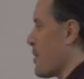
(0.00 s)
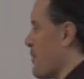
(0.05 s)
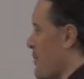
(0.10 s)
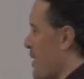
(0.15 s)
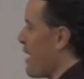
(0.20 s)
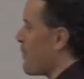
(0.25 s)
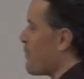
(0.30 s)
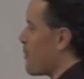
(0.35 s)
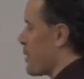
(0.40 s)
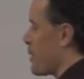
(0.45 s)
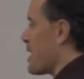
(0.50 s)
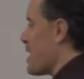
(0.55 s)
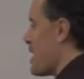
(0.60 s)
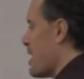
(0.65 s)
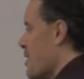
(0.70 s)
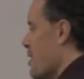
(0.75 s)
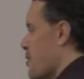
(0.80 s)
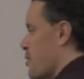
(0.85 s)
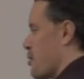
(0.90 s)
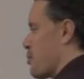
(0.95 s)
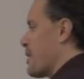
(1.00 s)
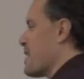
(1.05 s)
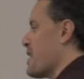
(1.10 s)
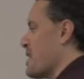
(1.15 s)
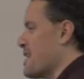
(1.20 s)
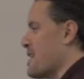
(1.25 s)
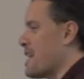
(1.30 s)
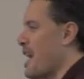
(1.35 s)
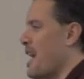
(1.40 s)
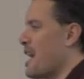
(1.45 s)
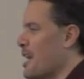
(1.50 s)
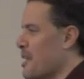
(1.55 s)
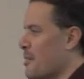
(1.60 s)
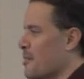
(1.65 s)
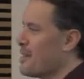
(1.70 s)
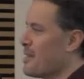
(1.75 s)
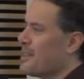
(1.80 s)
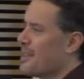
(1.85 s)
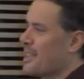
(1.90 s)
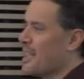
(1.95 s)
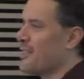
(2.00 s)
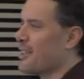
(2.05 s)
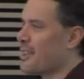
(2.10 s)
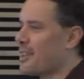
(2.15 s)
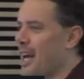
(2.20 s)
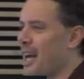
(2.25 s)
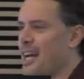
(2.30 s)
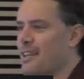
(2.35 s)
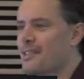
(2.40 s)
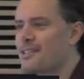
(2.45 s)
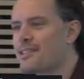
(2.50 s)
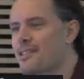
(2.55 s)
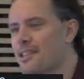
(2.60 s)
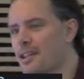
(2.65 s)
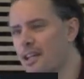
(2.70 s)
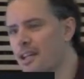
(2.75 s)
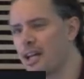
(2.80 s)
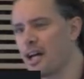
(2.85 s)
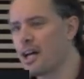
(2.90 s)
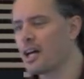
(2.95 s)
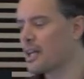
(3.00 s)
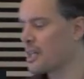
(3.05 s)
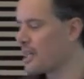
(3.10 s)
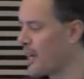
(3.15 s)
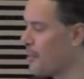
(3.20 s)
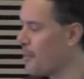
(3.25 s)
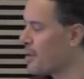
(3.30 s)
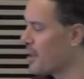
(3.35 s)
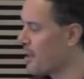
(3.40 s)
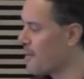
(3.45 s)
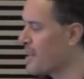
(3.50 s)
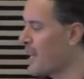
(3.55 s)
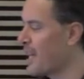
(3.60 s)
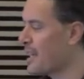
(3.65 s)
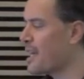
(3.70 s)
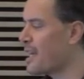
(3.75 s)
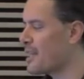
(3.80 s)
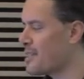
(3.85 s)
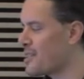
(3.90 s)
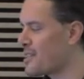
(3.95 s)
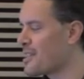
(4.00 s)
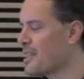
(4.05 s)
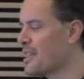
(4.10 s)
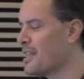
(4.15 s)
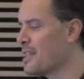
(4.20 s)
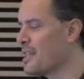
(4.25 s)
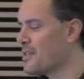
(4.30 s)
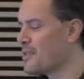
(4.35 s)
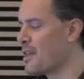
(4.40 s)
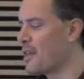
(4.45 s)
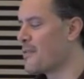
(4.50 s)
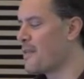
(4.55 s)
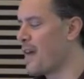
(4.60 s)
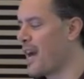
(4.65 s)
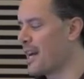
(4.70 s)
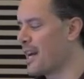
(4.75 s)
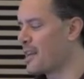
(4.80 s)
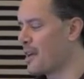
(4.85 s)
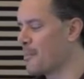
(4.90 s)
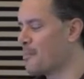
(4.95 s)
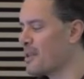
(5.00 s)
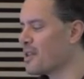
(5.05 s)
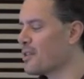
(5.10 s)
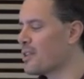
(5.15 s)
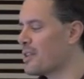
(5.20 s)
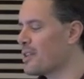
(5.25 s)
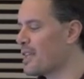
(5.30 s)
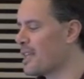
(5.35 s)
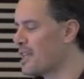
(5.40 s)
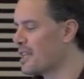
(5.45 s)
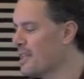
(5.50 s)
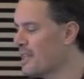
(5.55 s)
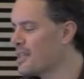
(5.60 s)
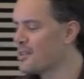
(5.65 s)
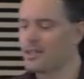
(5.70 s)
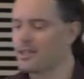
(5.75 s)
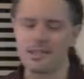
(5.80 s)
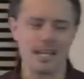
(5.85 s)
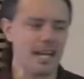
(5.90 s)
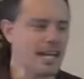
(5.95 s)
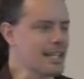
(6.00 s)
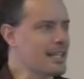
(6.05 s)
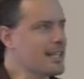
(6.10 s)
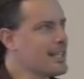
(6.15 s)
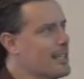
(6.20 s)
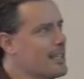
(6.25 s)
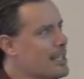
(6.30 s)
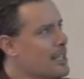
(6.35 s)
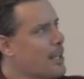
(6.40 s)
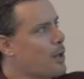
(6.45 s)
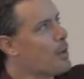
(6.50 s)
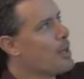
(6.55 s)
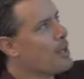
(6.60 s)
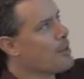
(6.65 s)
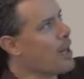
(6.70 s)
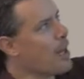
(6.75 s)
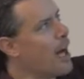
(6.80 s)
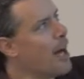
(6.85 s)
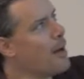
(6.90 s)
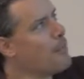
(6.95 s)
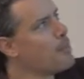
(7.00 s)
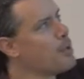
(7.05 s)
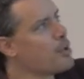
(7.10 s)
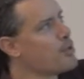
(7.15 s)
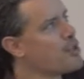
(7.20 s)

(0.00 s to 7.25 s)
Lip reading: of every 3D game in the last couple of decades. That ability to take the humble,